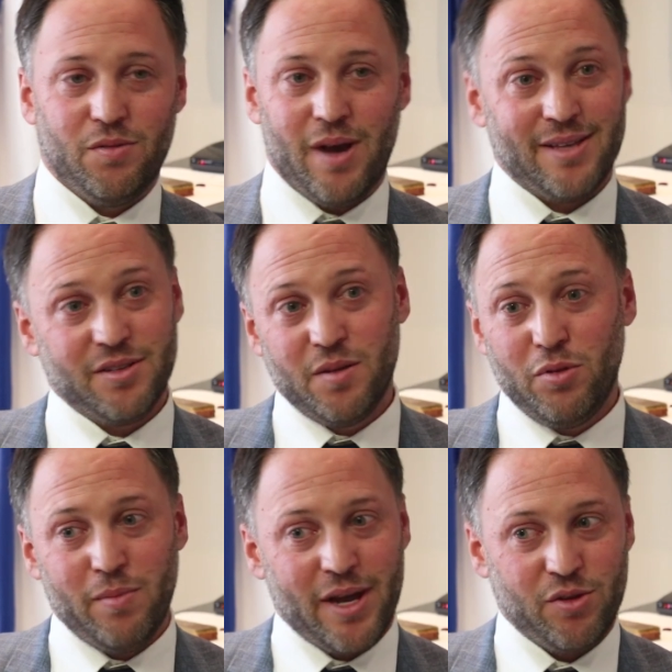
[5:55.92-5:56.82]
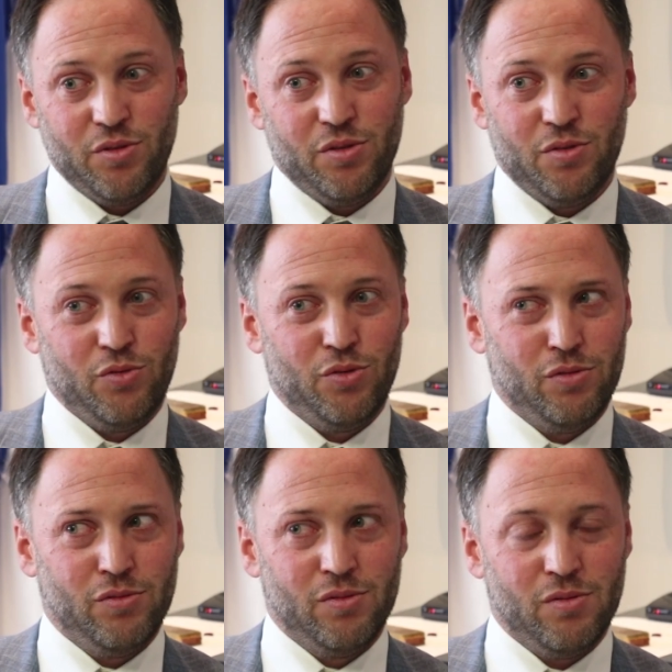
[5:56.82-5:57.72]
as a diplomat, you
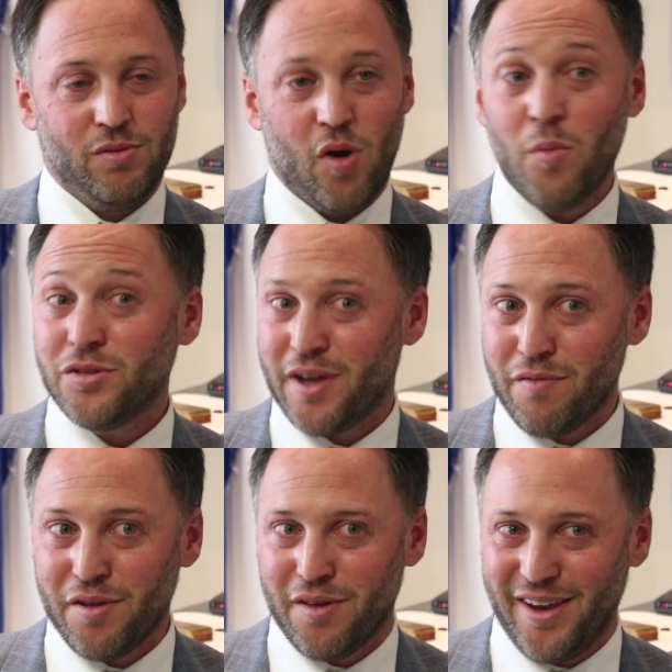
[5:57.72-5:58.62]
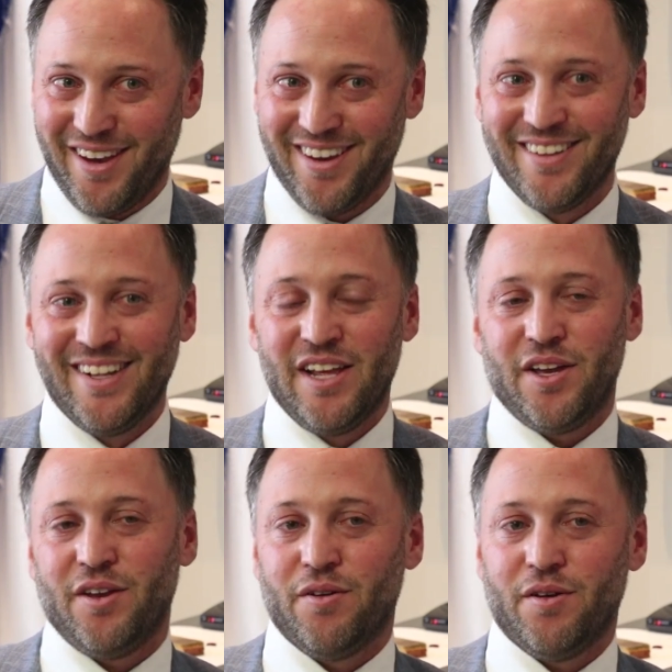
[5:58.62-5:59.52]
do almost everything.
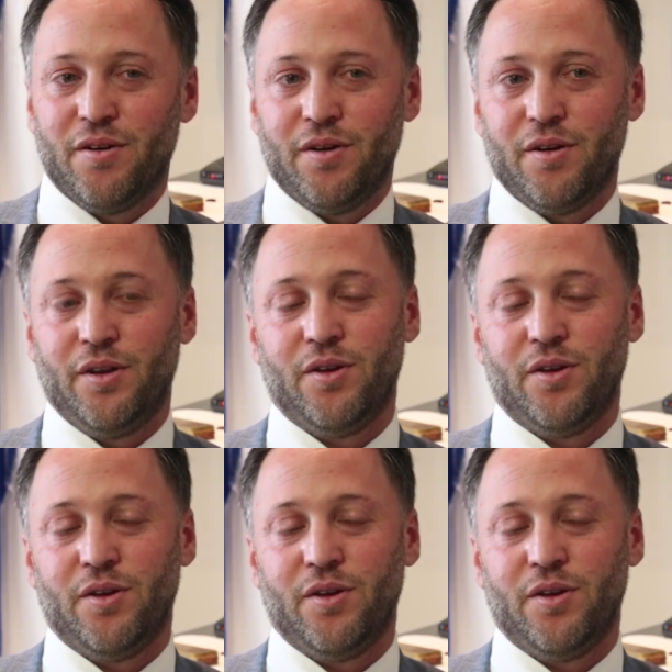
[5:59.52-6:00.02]
You're